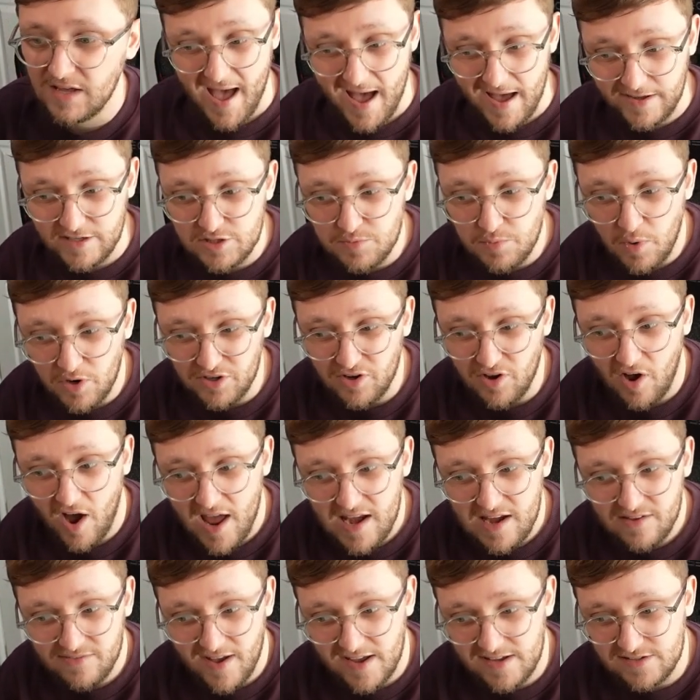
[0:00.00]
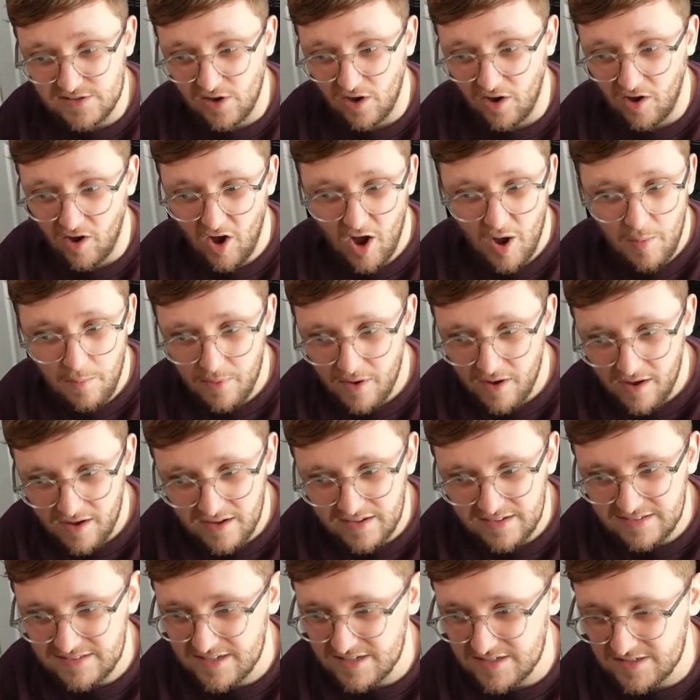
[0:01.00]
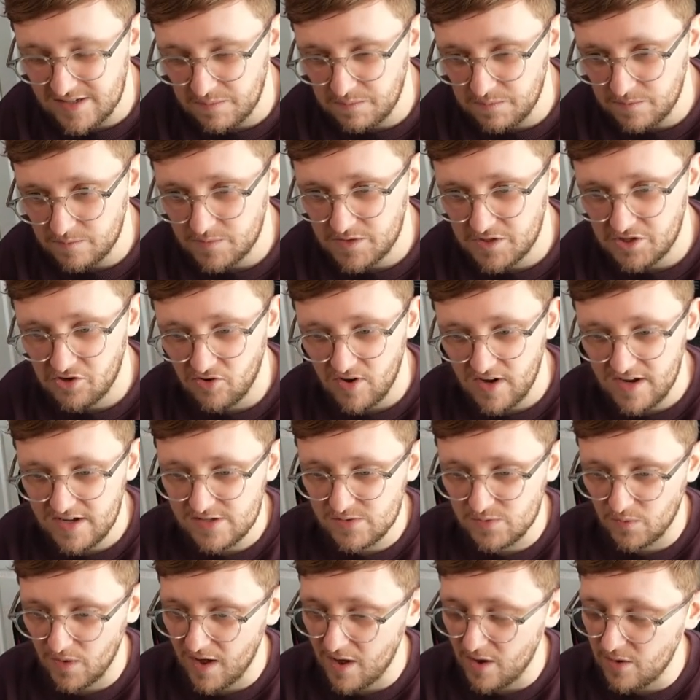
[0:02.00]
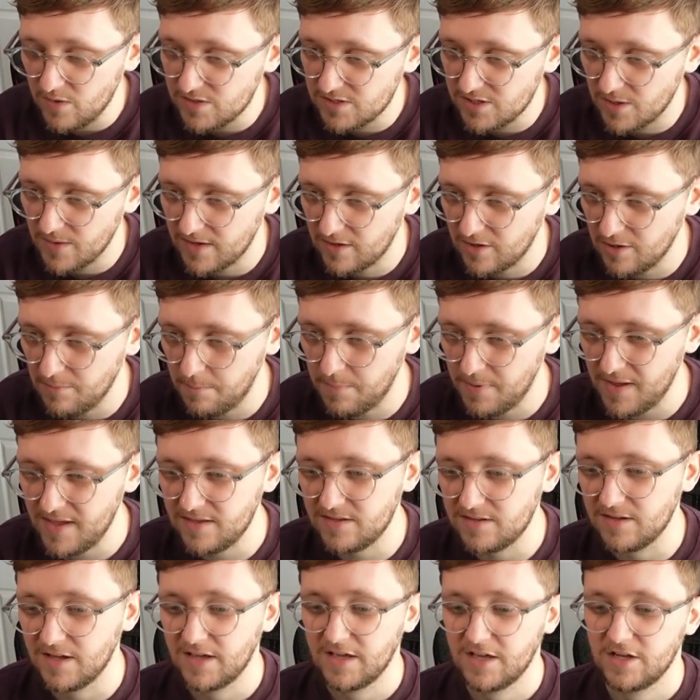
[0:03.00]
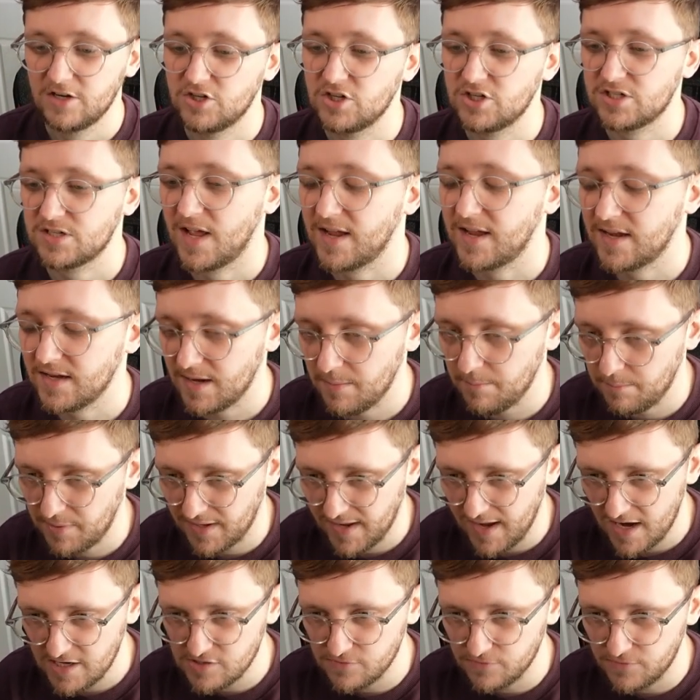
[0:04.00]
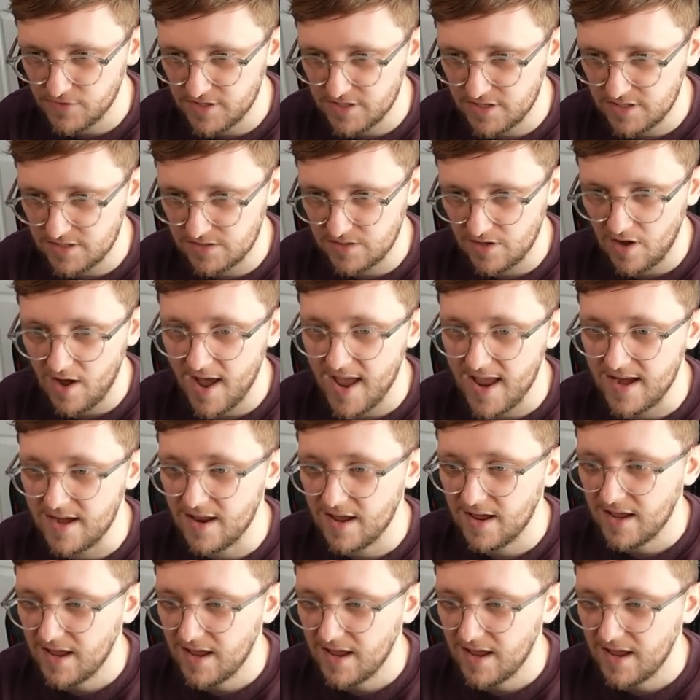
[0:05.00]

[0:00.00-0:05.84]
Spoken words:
Angemon kind of has armor to some degree as well. So it could be just like an implication for the design.